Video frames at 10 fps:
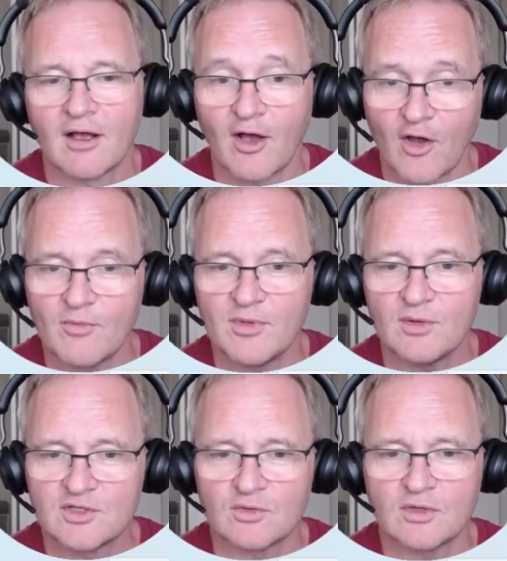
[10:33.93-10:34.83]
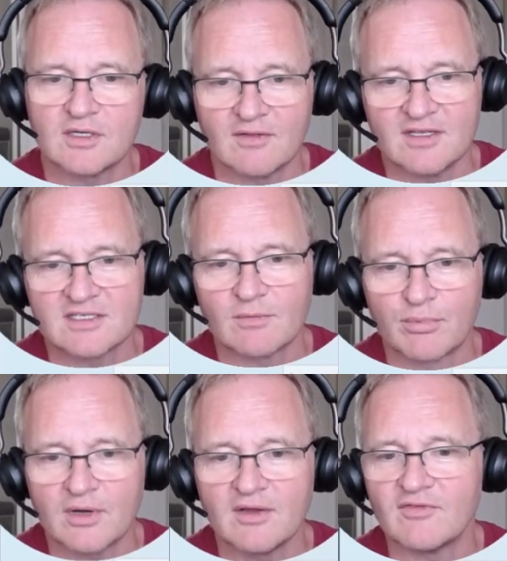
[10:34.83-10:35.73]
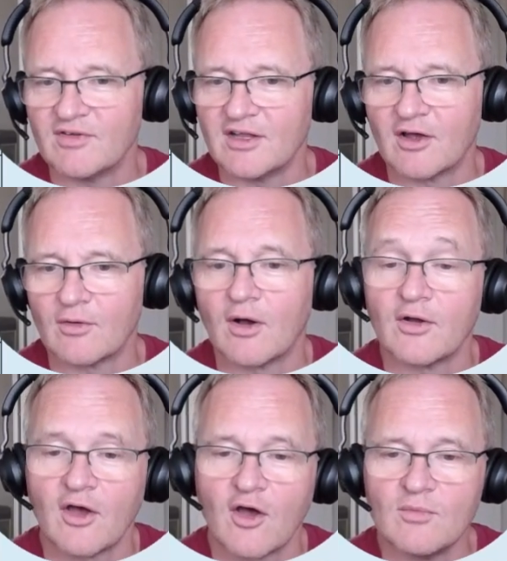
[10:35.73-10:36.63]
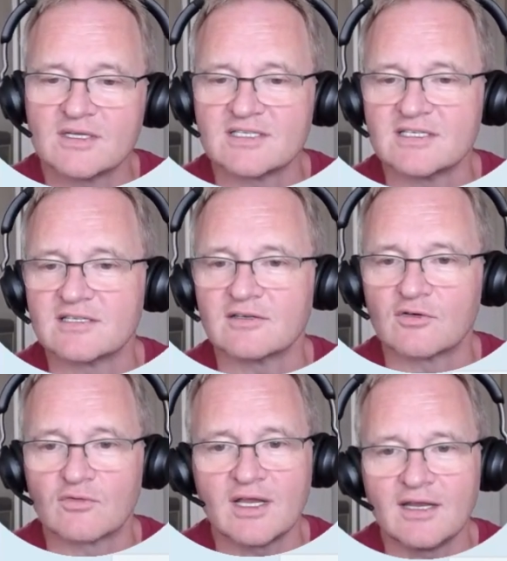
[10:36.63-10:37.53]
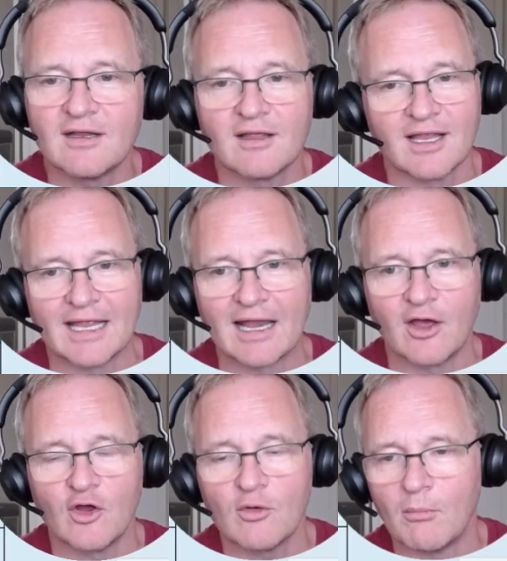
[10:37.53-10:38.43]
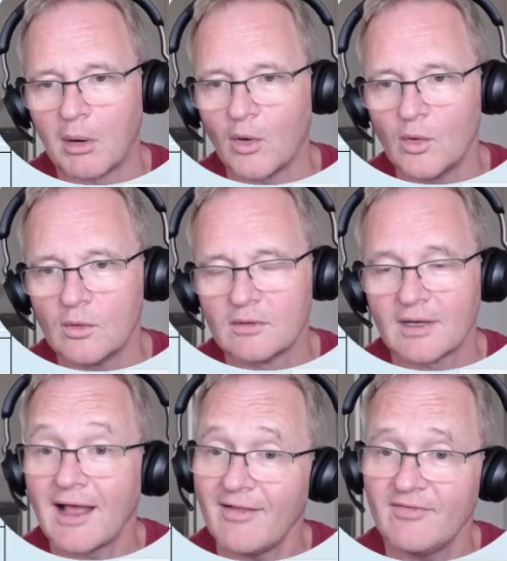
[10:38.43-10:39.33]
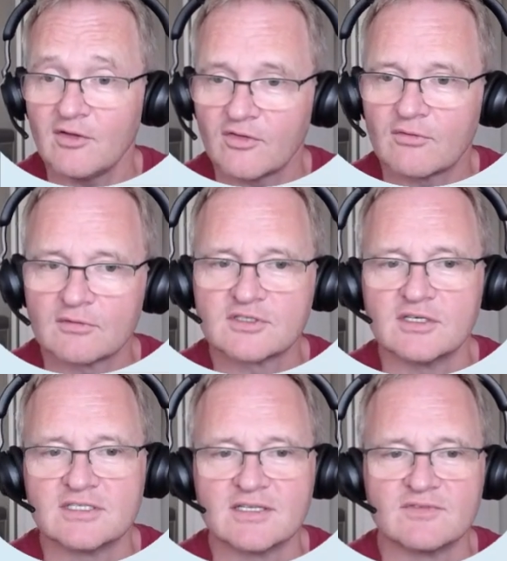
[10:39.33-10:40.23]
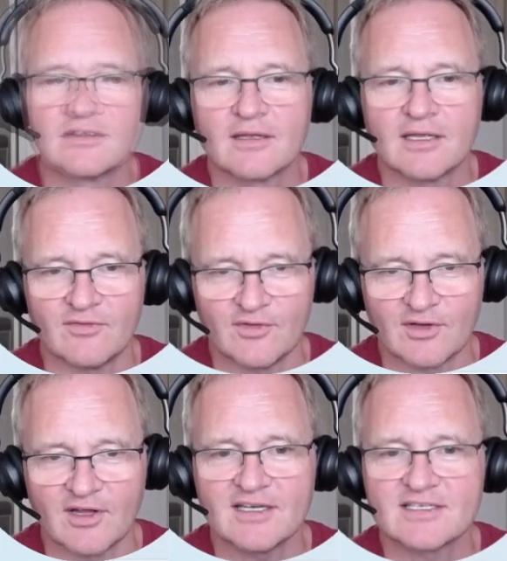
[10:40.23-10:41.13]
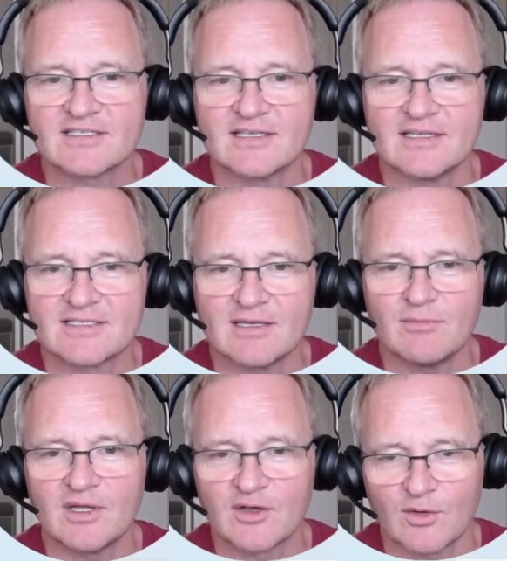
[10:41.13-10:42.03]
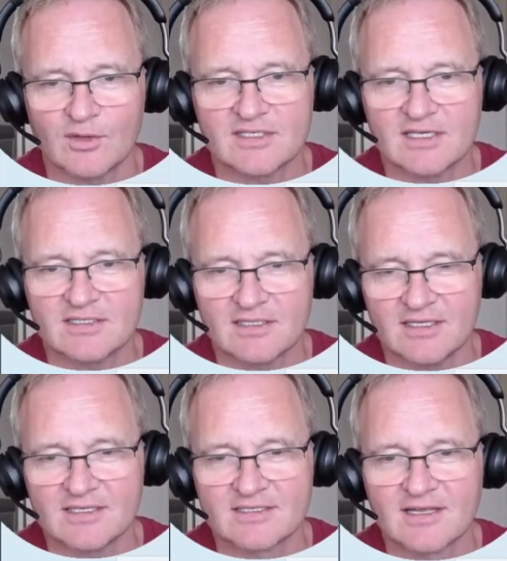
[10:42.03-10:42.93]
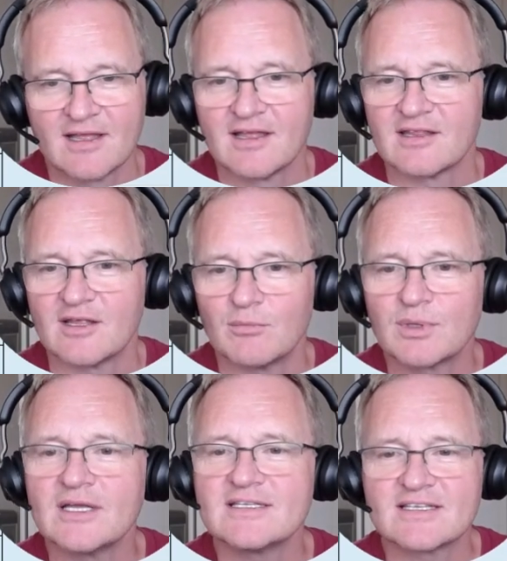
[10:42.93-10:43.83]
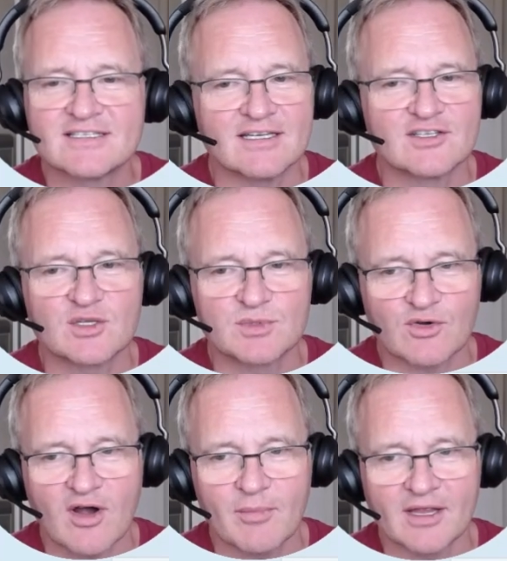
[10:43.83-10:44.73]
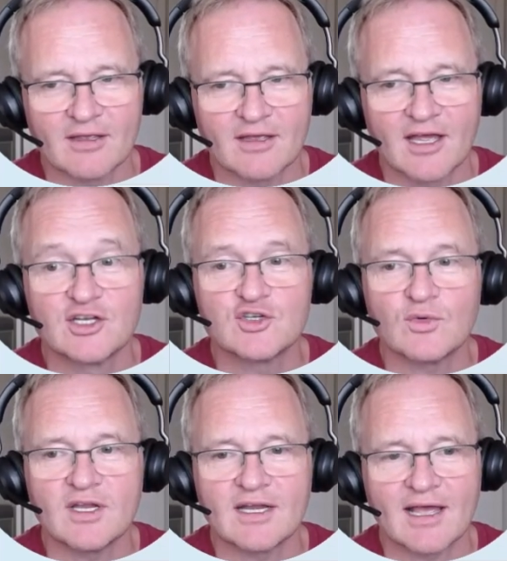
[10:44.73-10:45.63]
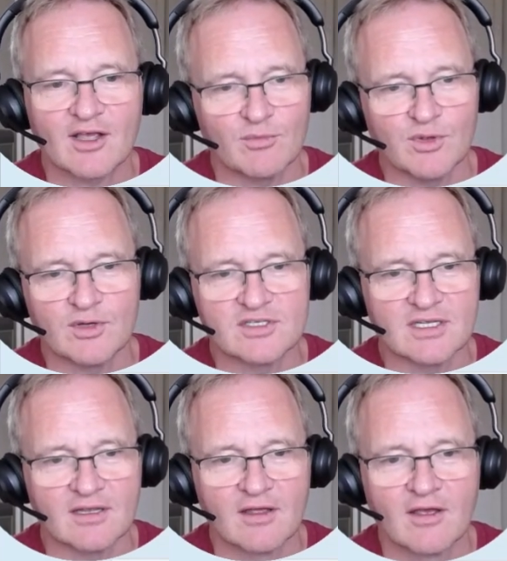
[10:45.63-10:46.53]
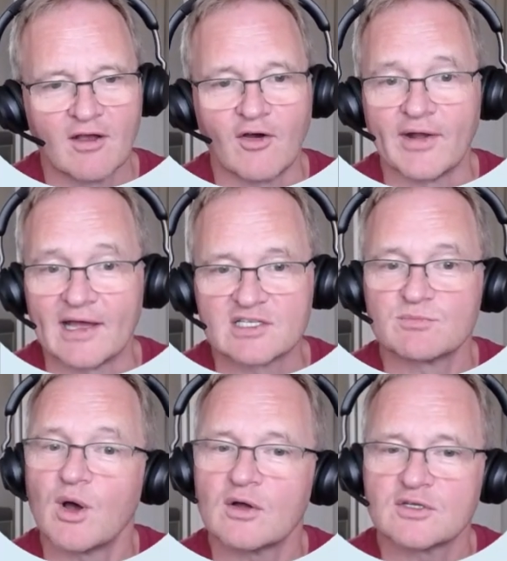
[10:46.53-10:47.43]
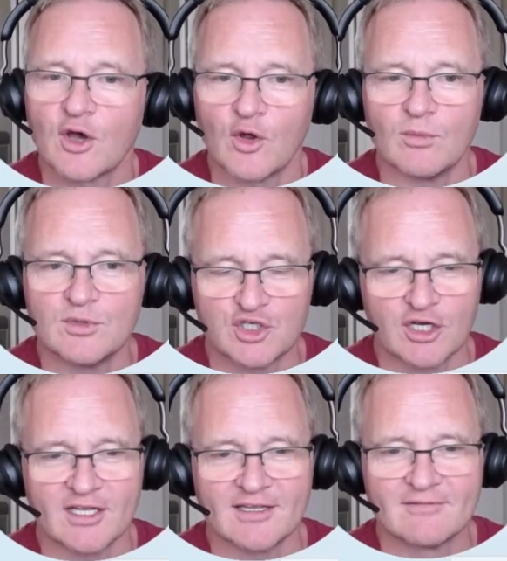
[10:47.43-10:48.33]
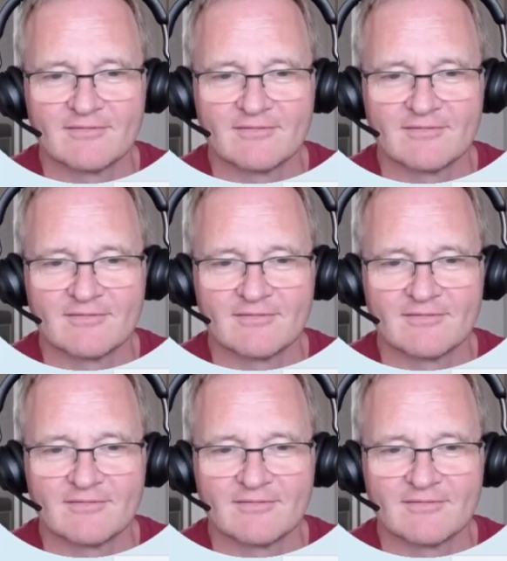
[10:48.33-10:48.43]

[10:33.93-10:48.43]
I hope you enjoyed this brief video on Home Assistant green, yellow, blue, and the other alternatives. If you'd like to see similar content to this, then please consider subscribing and joining our community on our smart home journey.